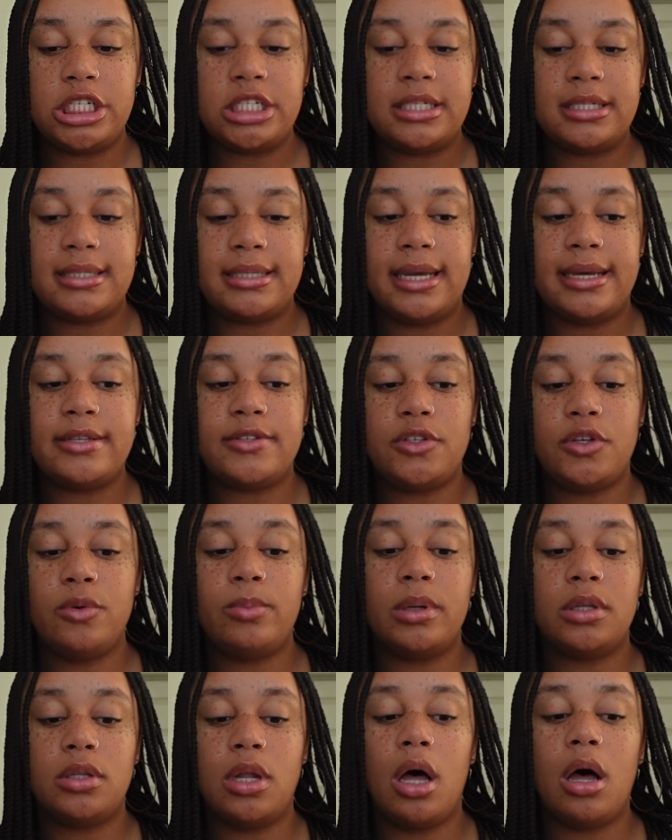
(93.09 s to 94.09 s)
just says "you
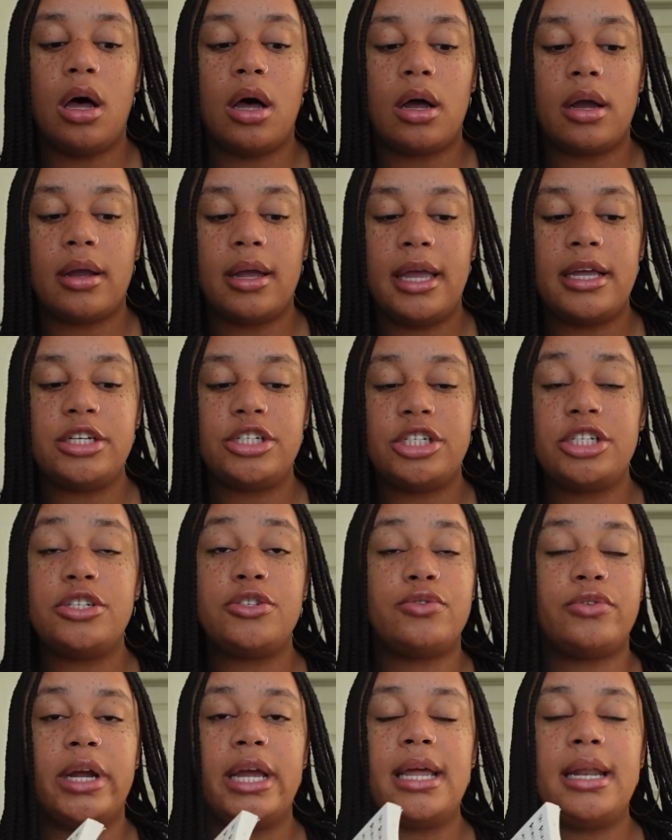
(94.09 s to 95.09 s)
belong," and
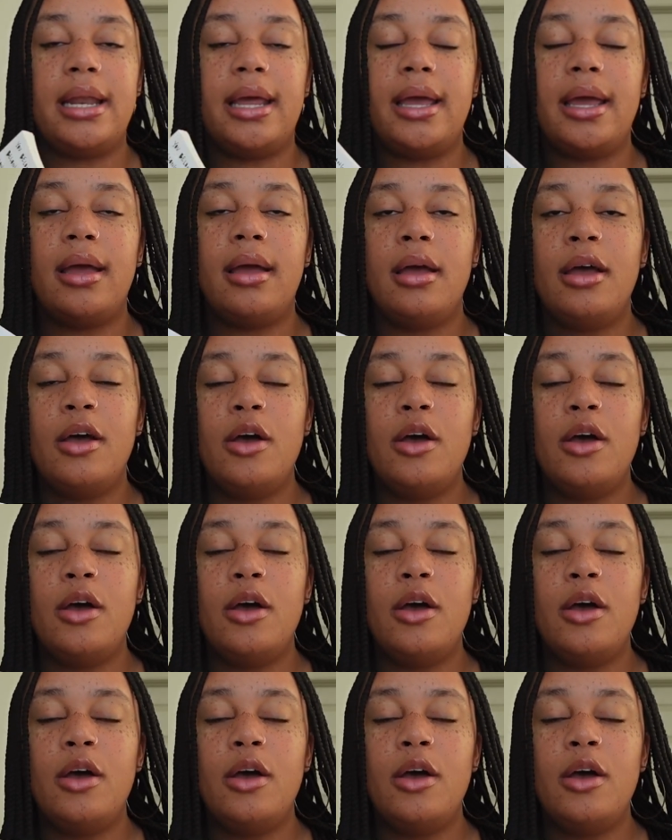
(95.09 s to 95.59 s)
she's written it